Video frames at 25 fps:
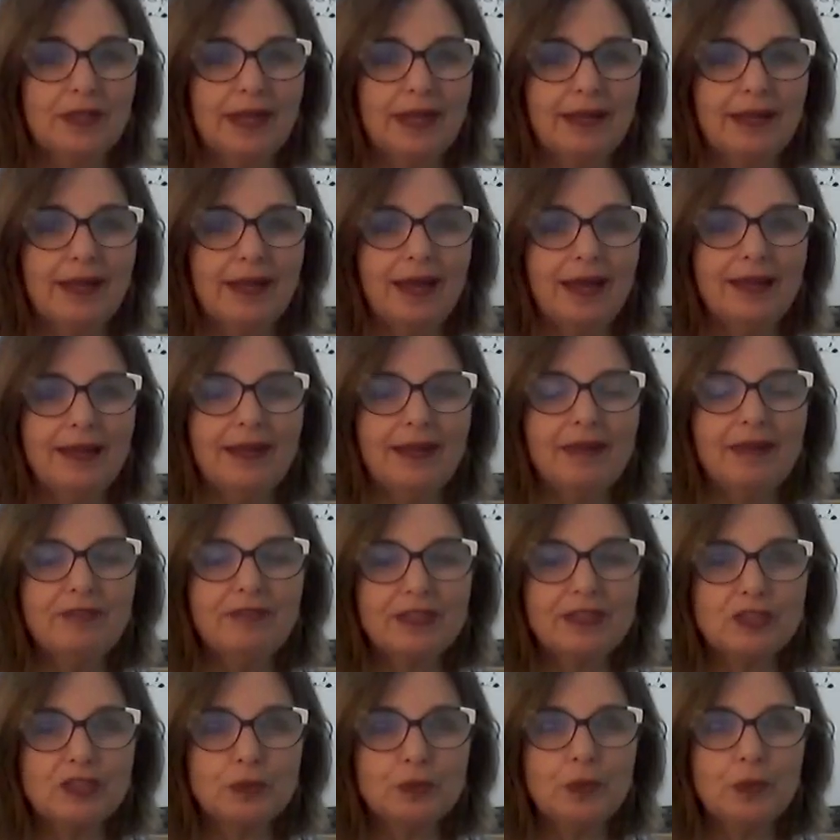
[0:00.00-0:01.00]
And
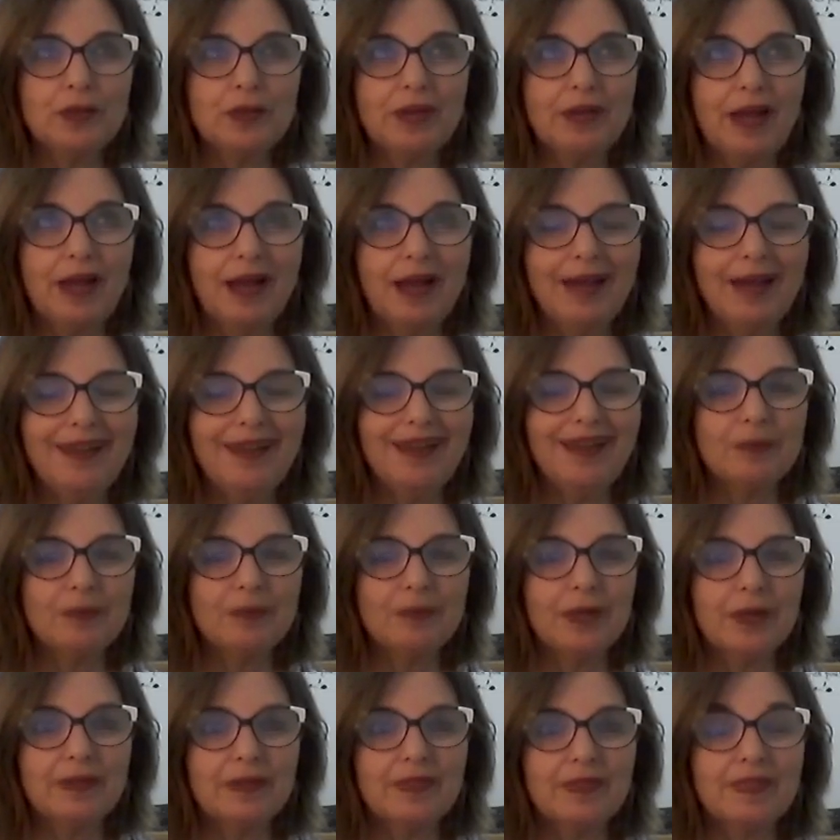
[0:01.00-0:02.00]
I just want to highlight
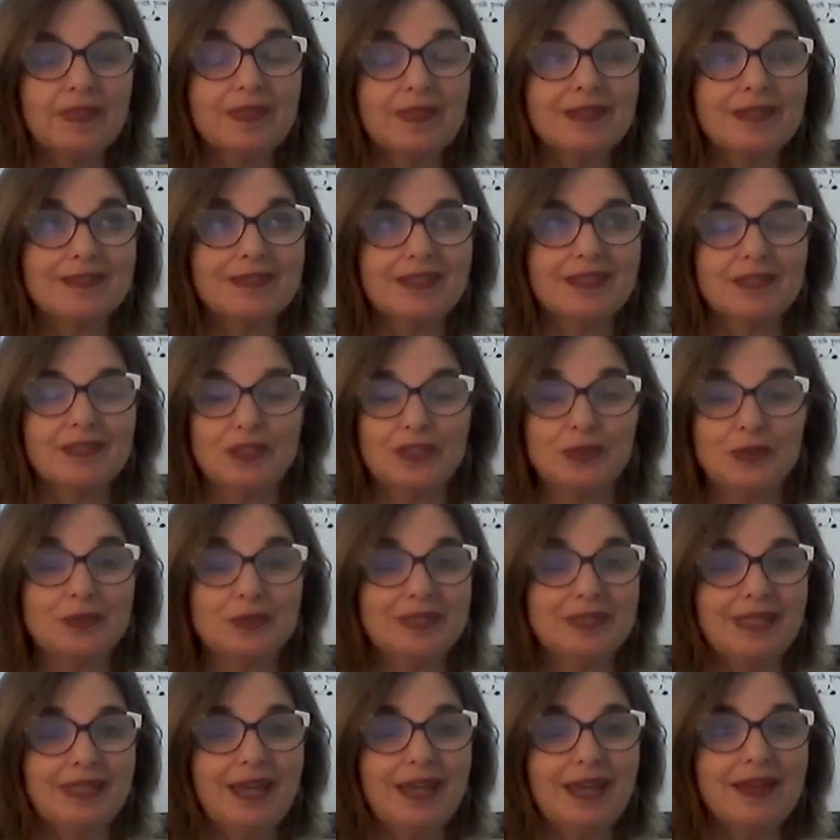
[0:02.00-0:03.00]
one of the things that you
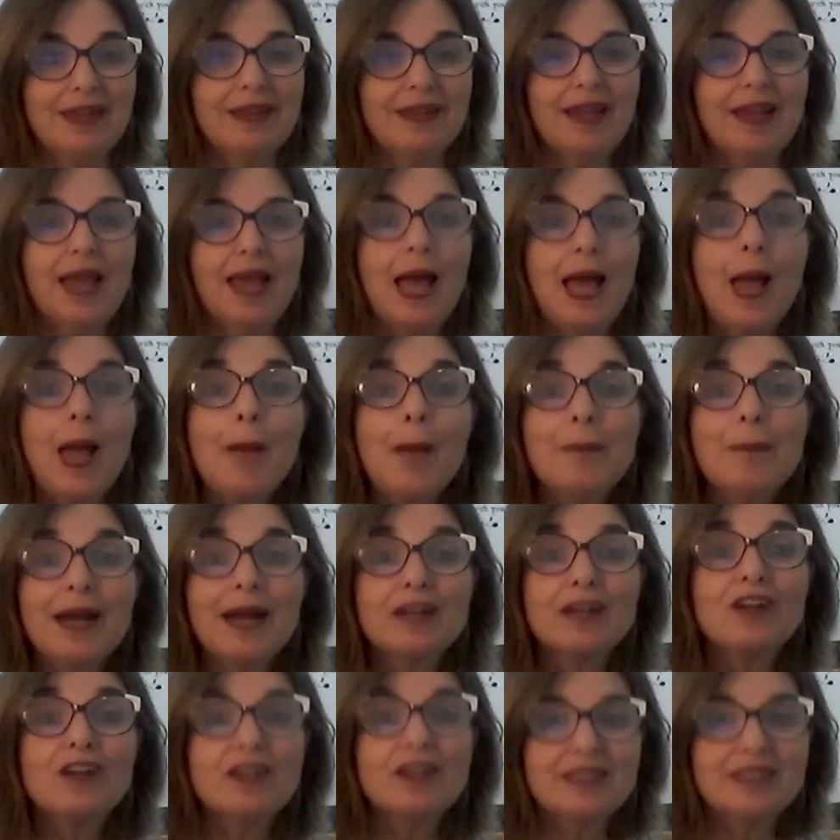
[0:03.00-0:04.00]
said
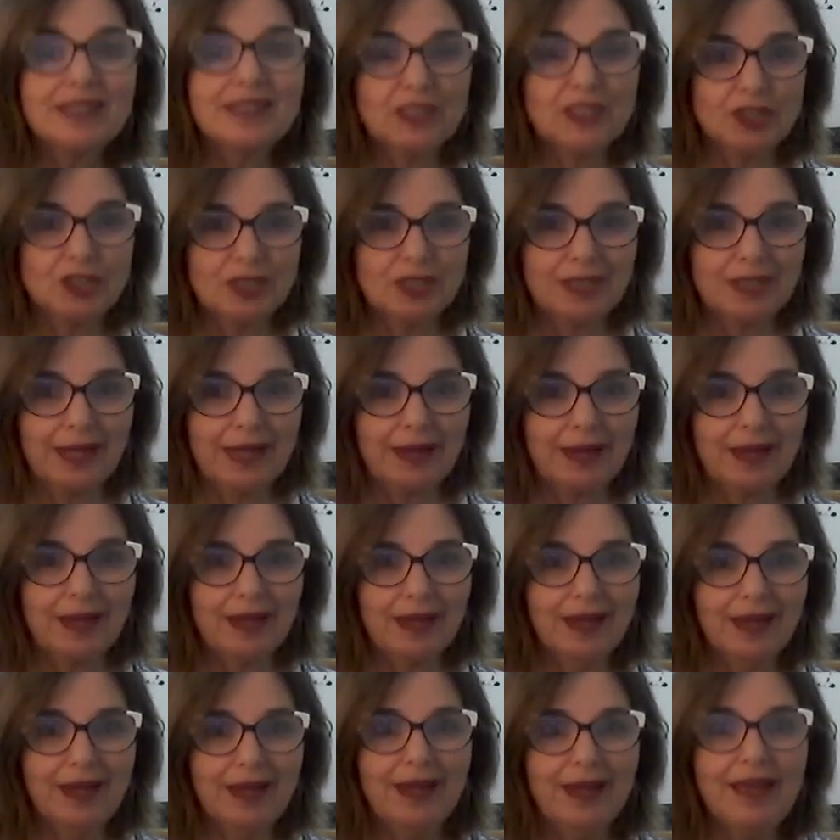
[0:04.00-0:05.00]
about conditioning.
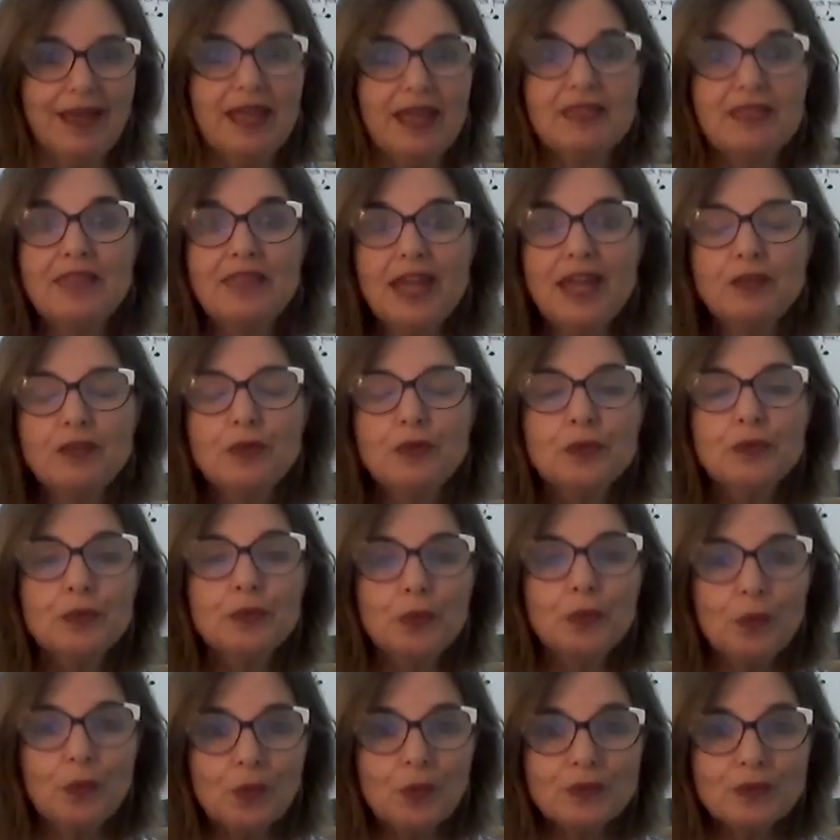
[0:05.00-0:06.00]
That could
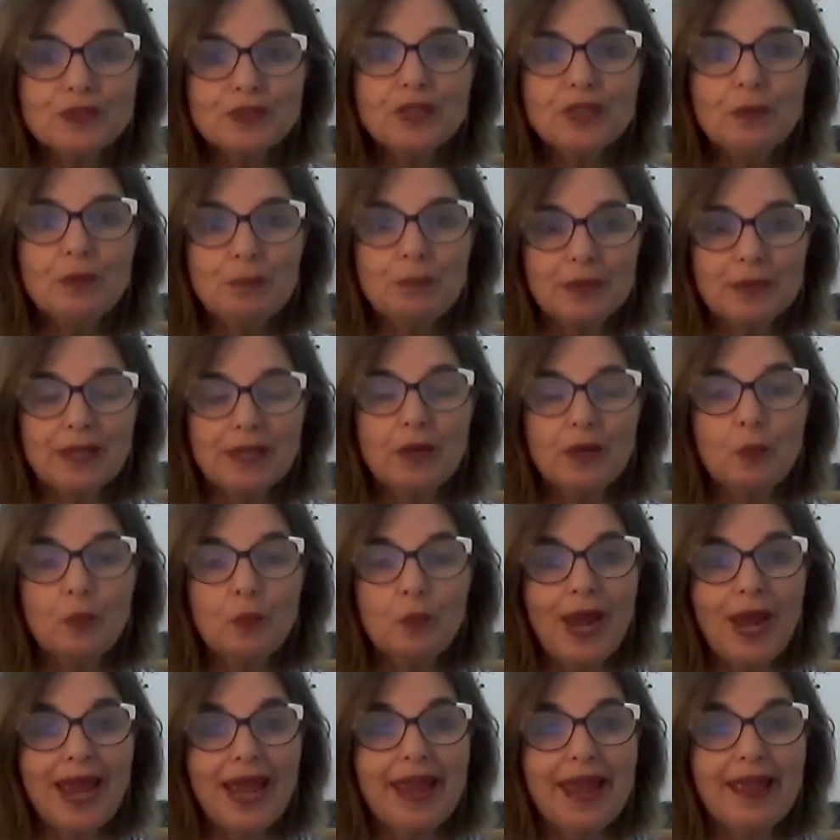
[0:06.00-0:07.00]
also be a
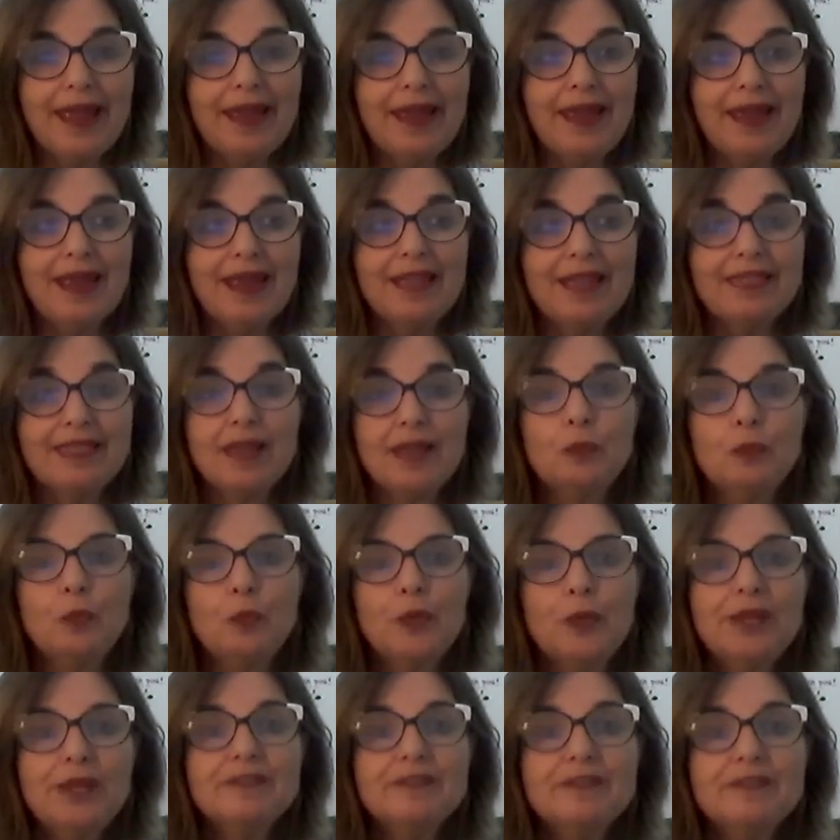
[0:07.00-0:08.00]
way that
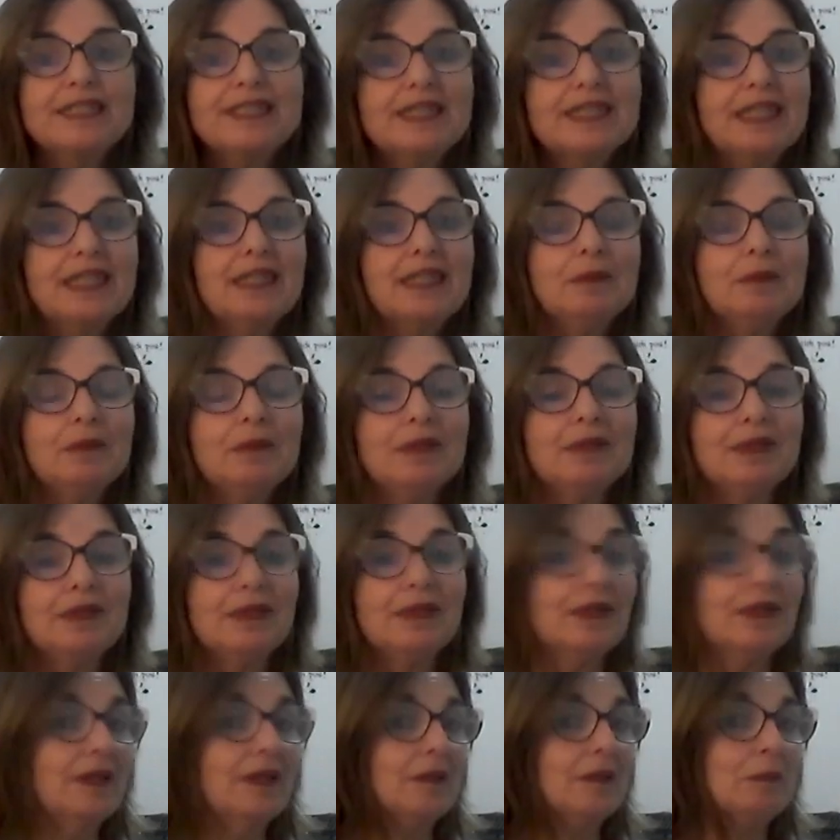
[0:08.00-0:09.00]
we've seen
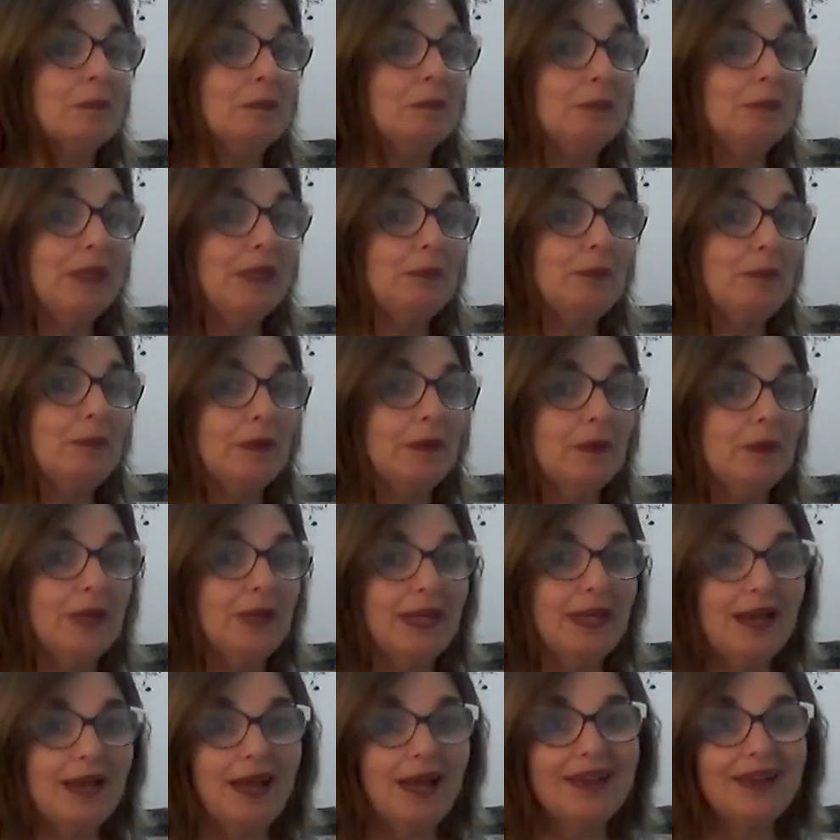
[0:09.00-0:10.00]
people
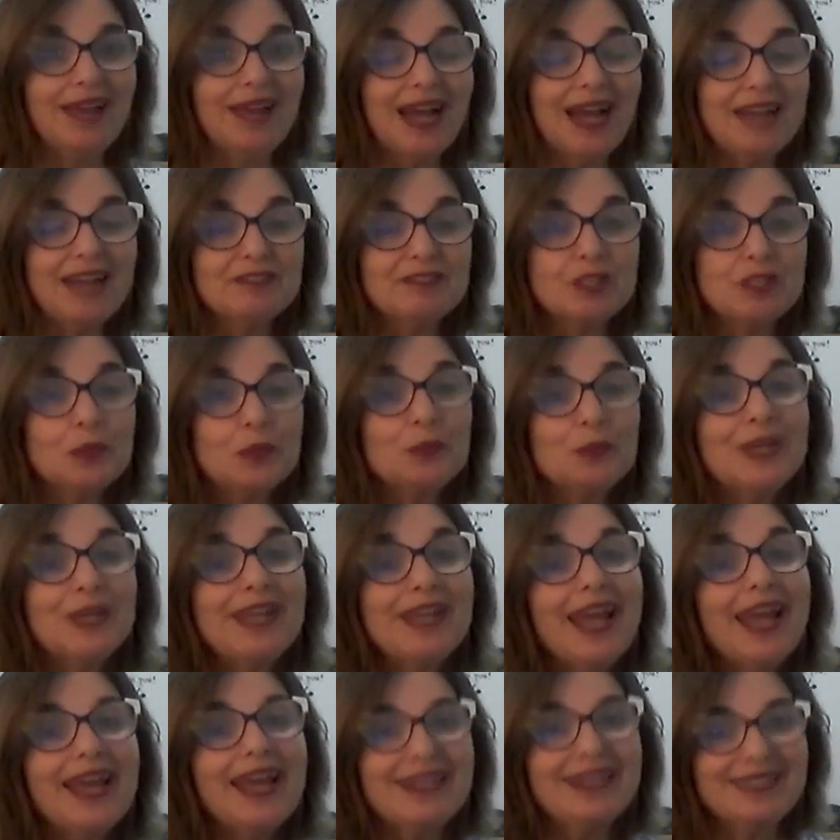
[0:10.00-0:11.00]
in our lives
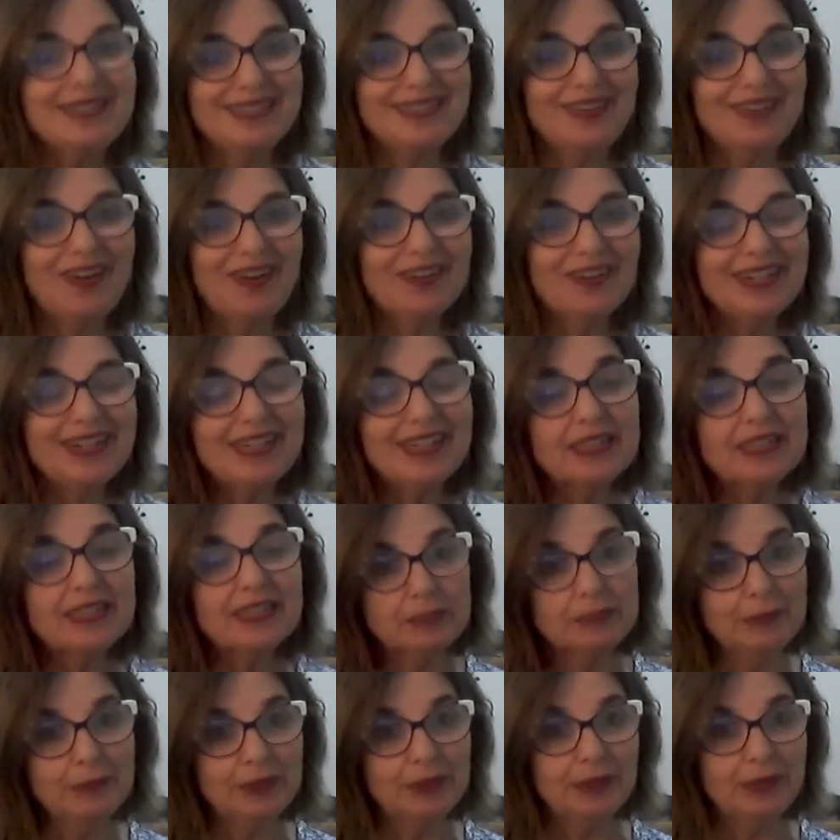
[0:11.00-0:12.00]
relate on an
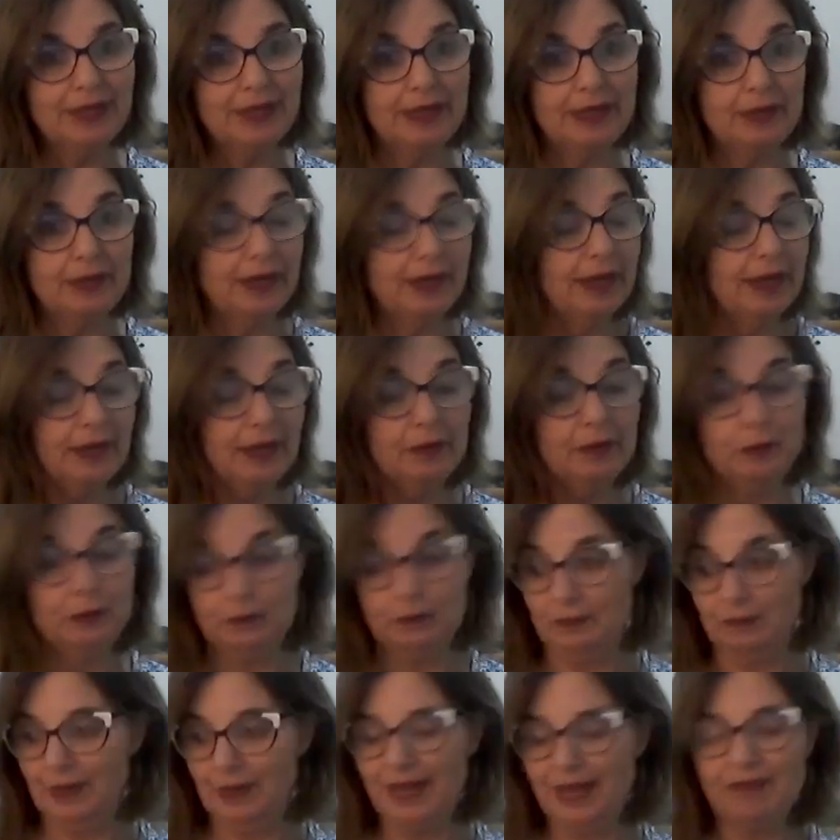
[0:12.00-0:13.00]
intimate
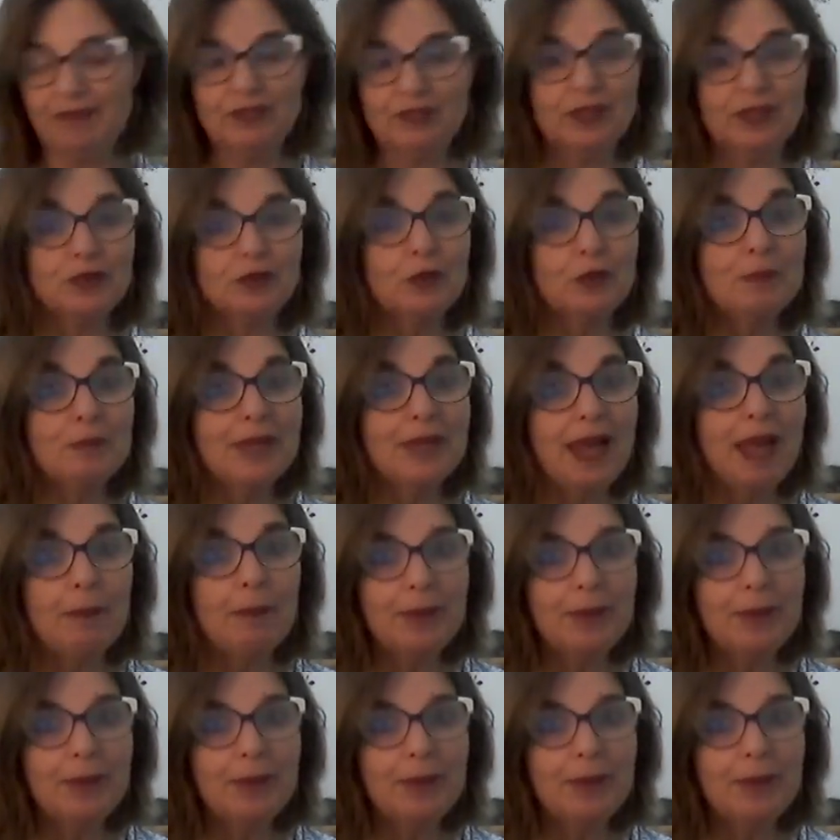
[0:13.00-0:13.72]
level. It could be our